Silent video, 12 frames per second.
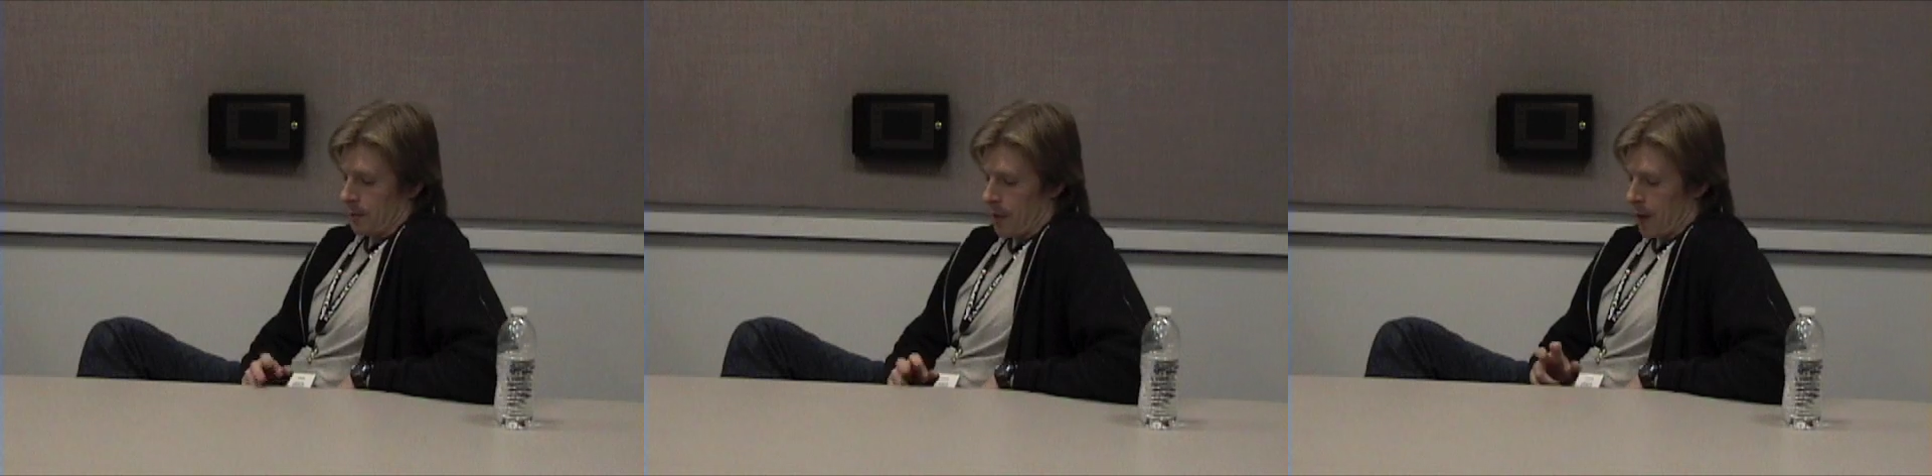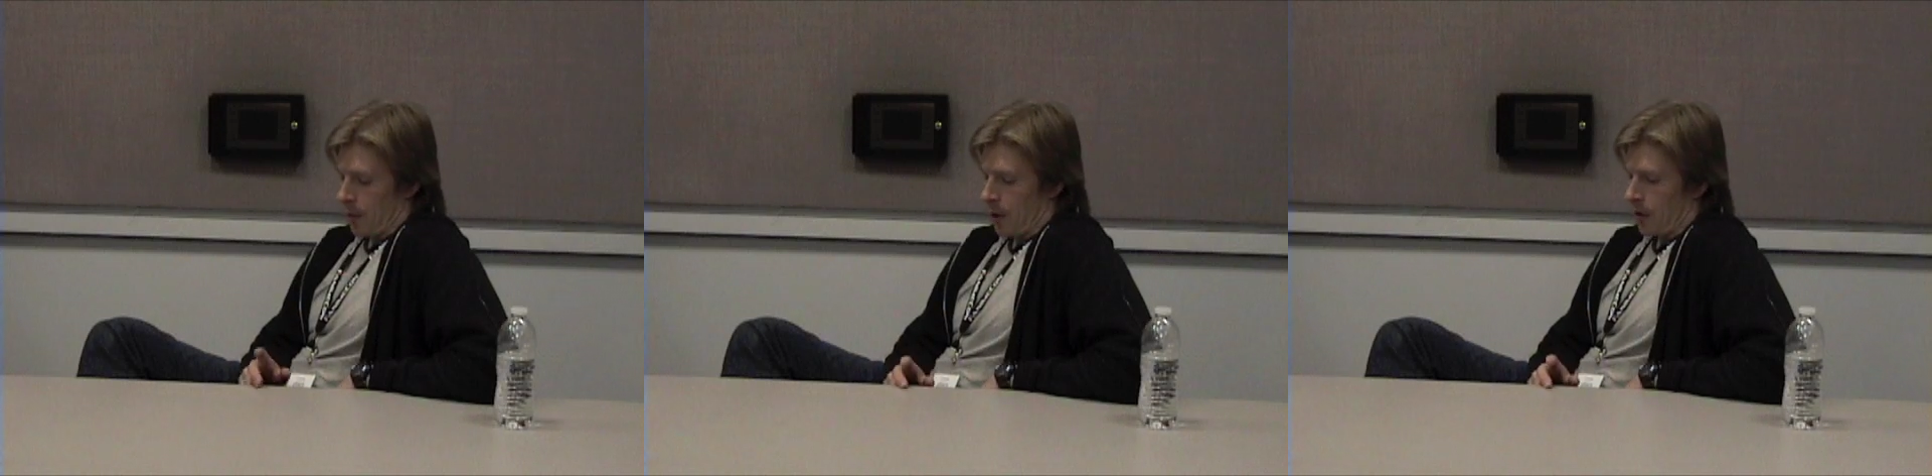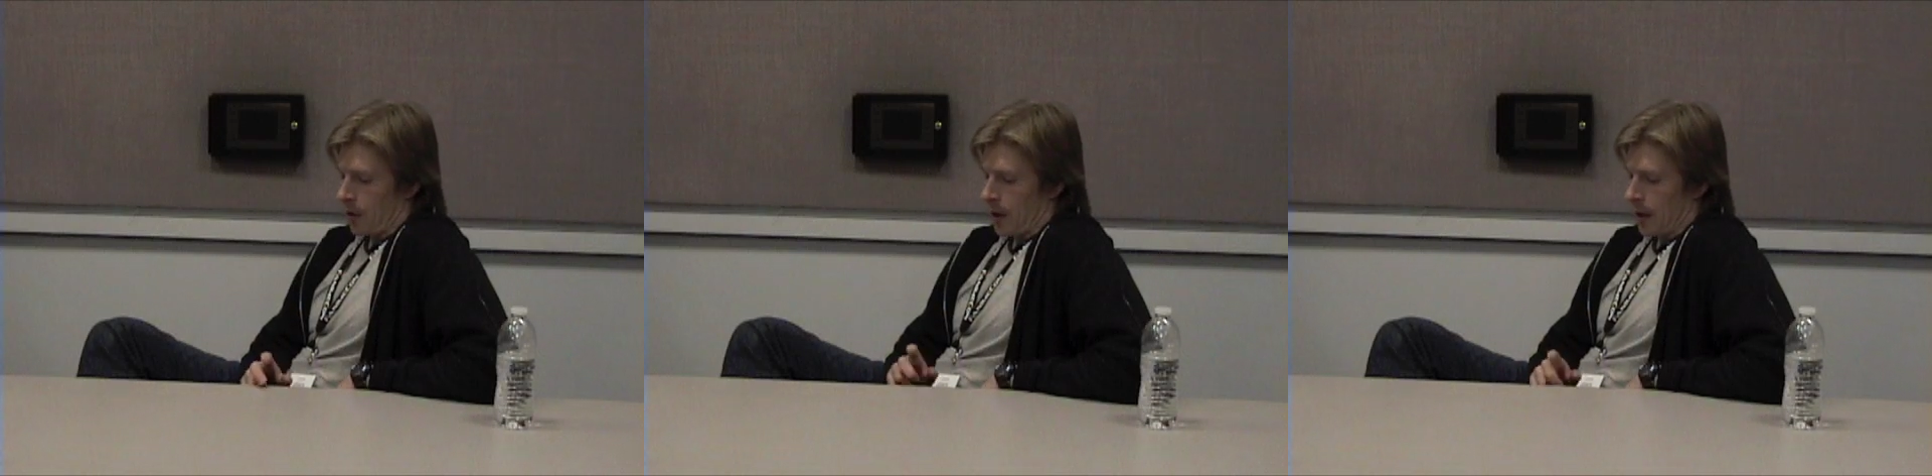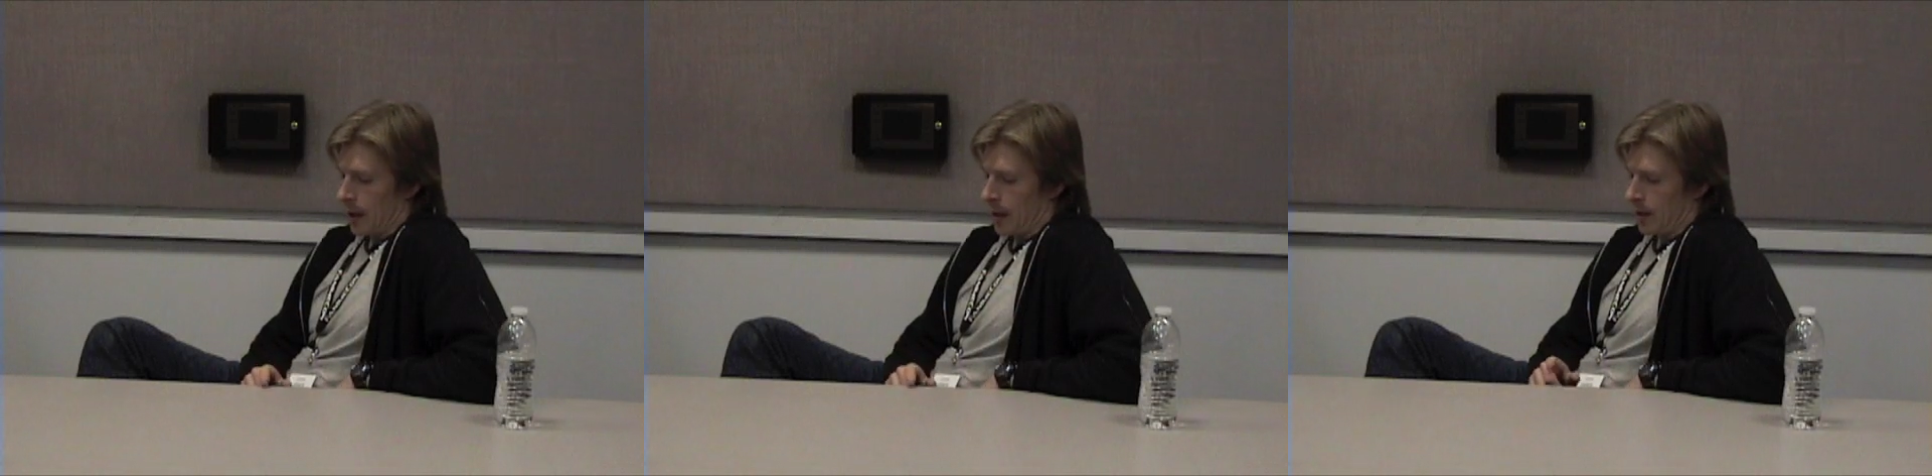my partner
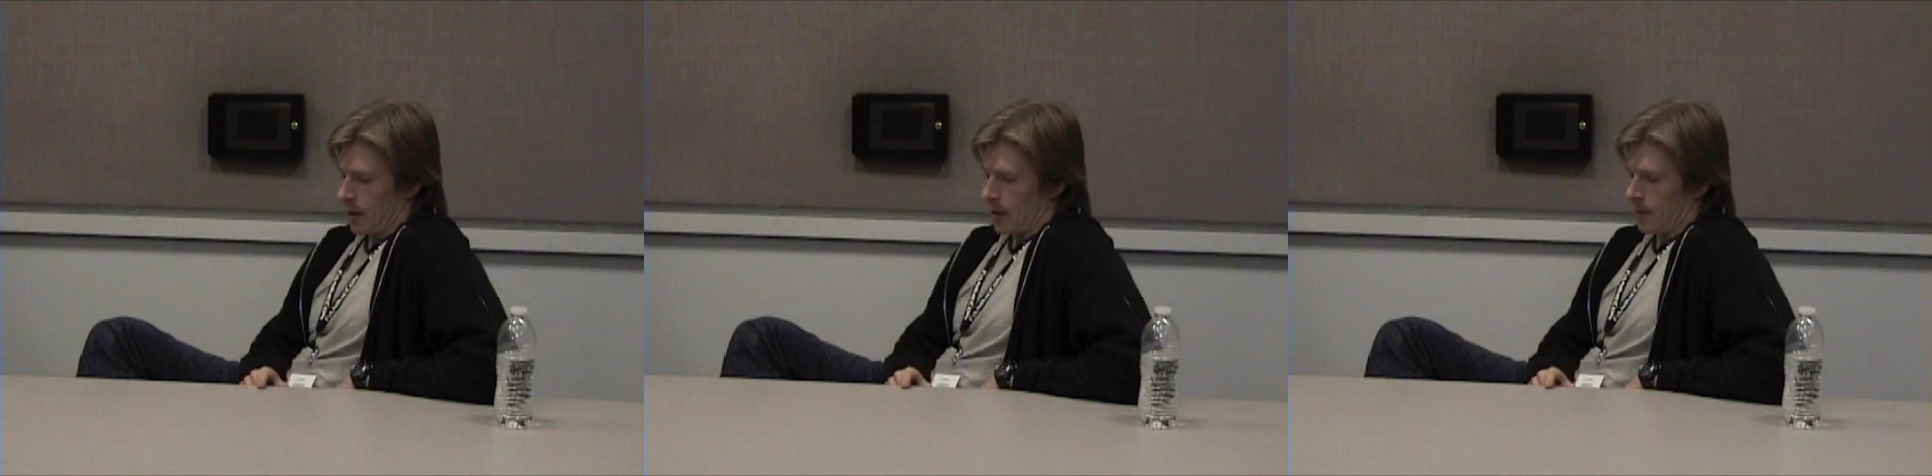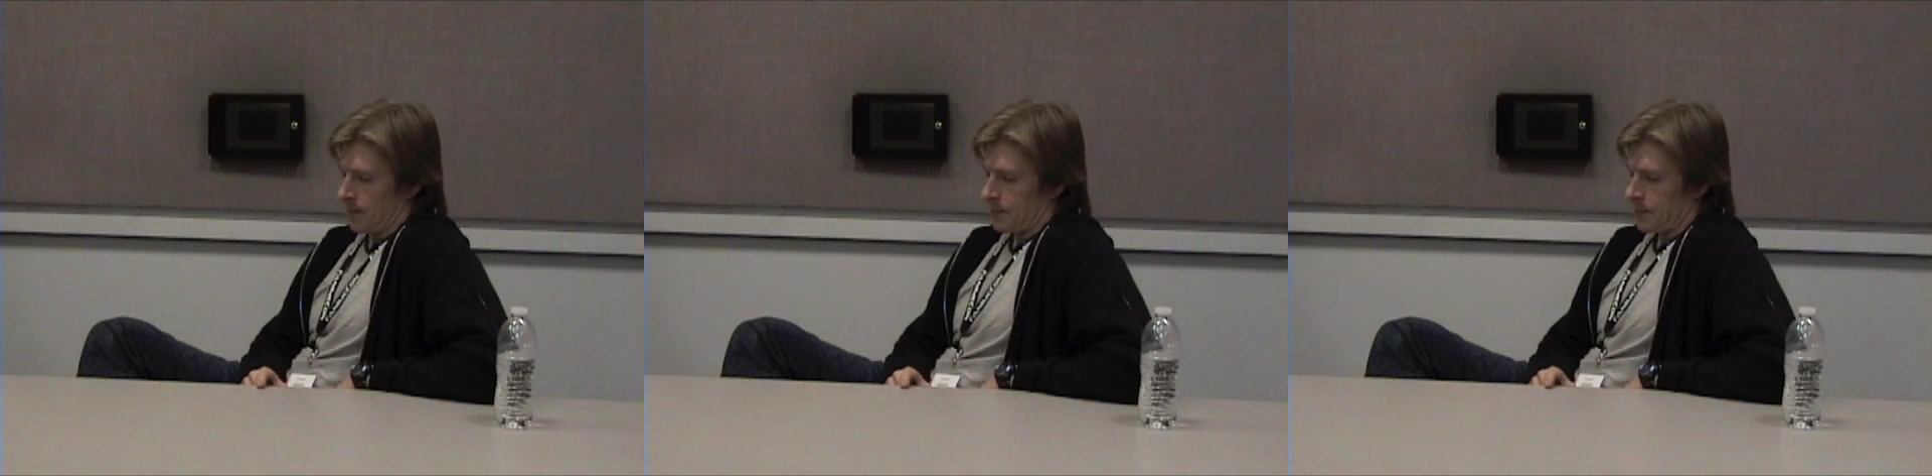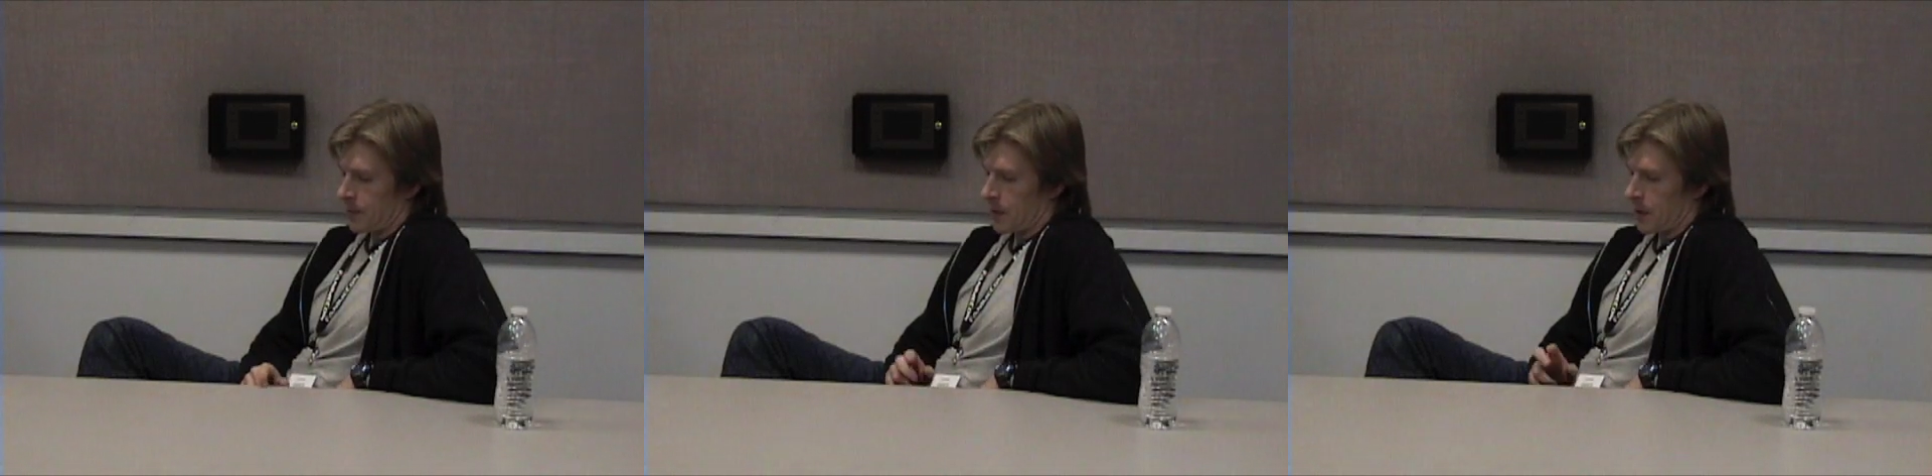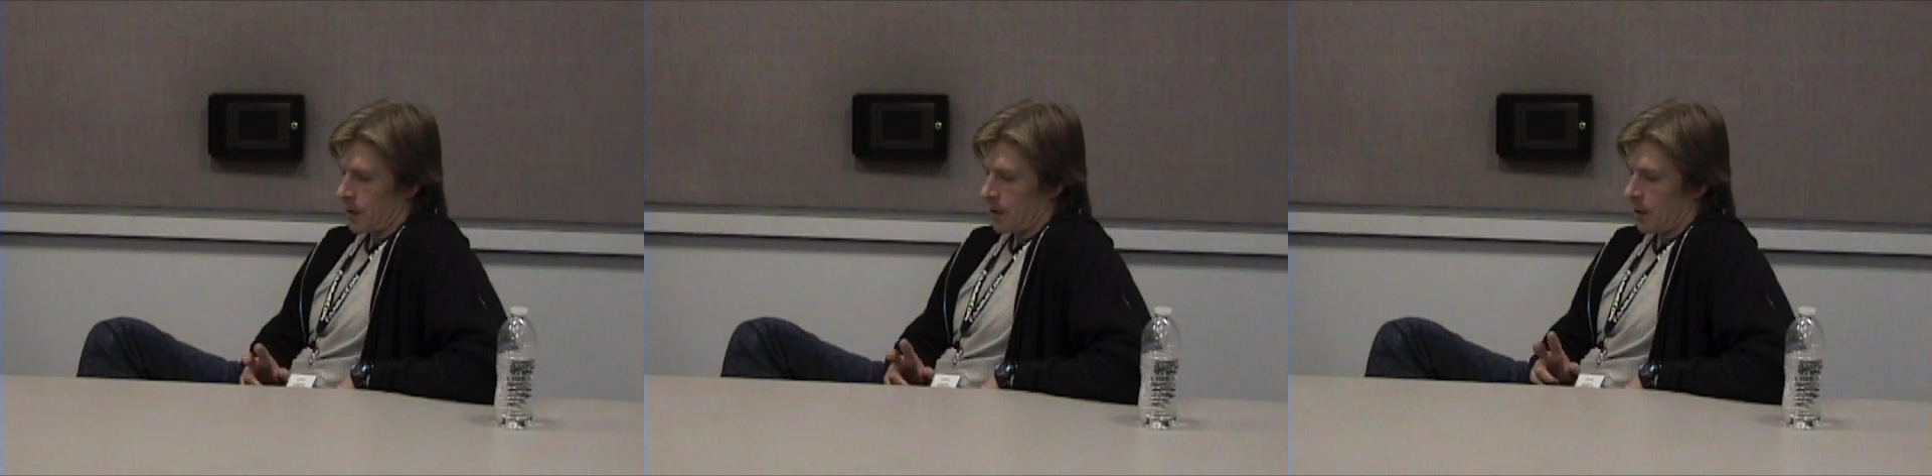and I,
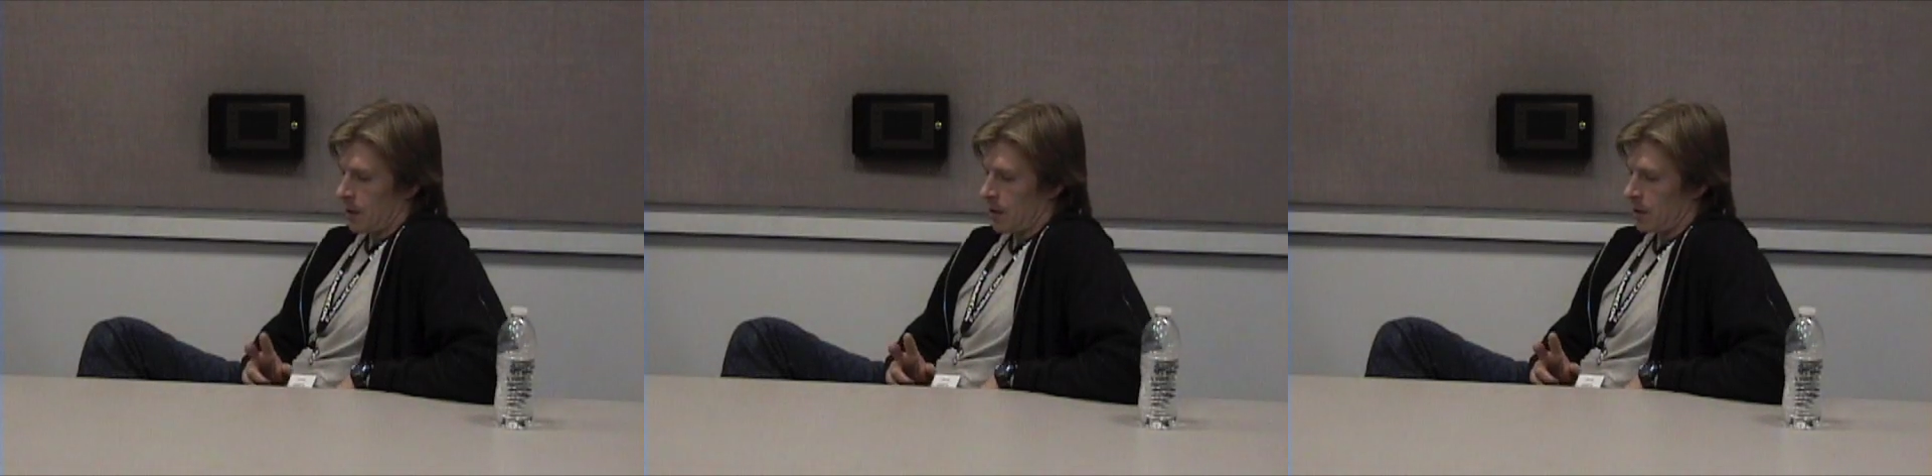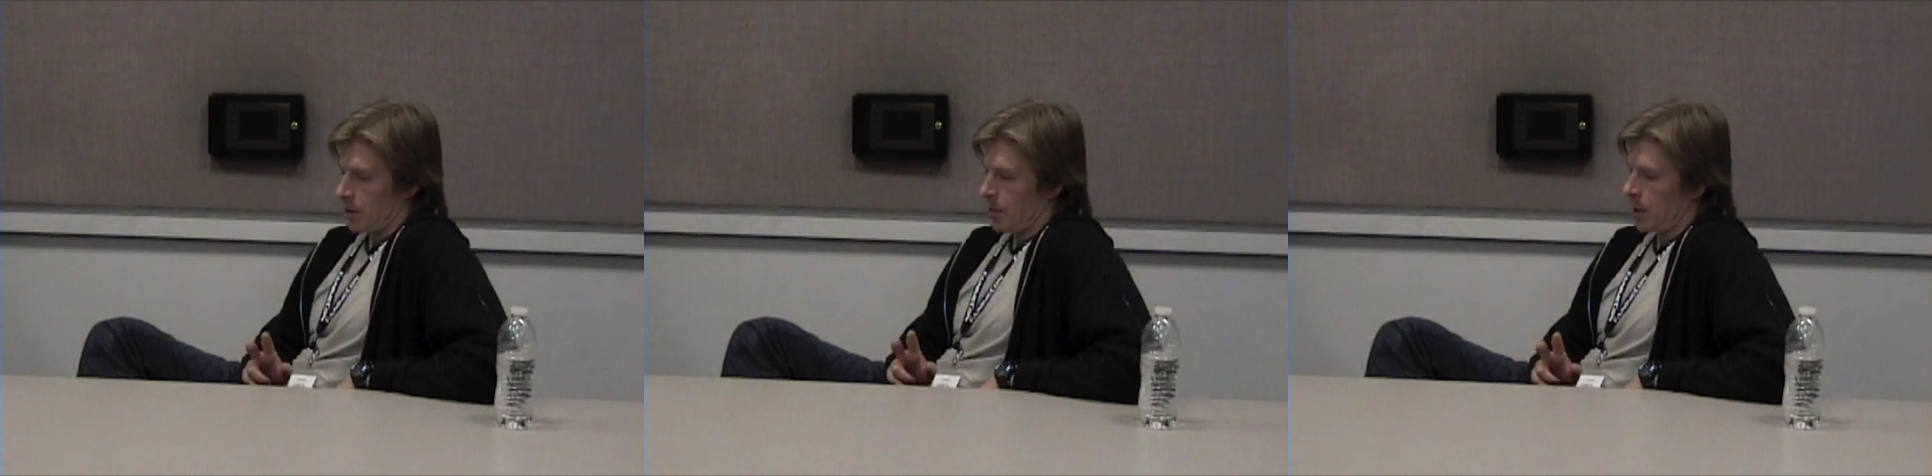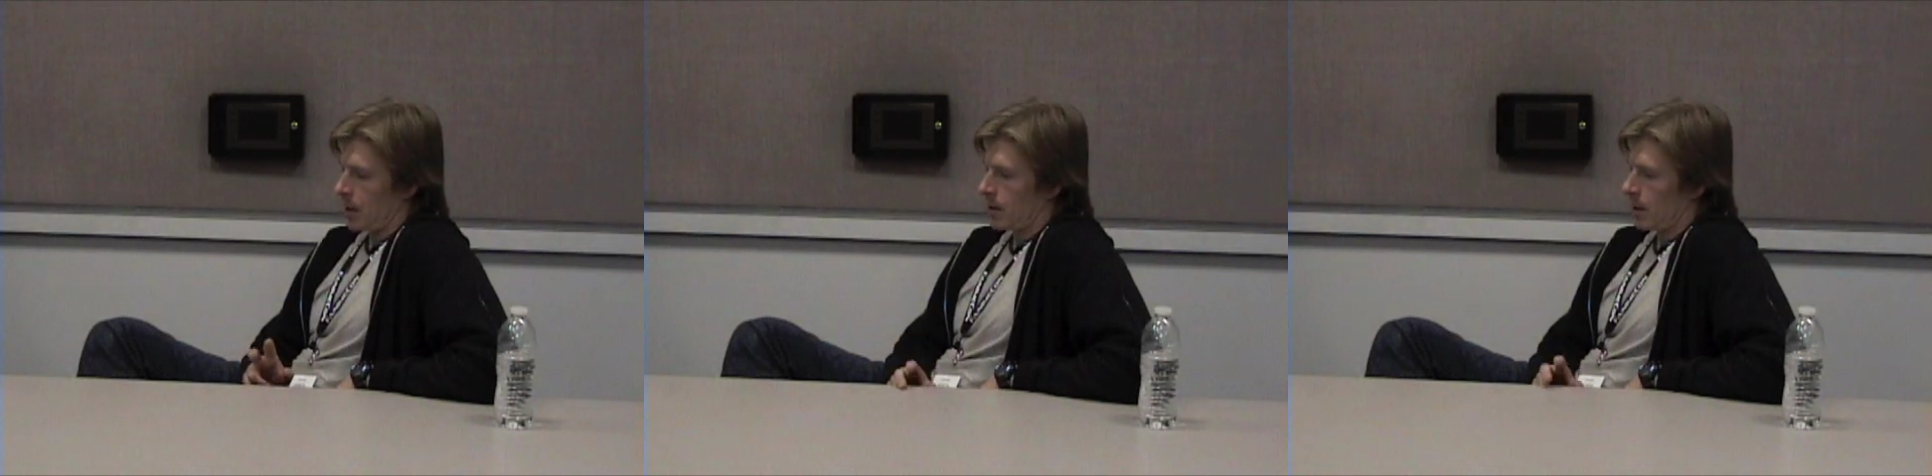Shibata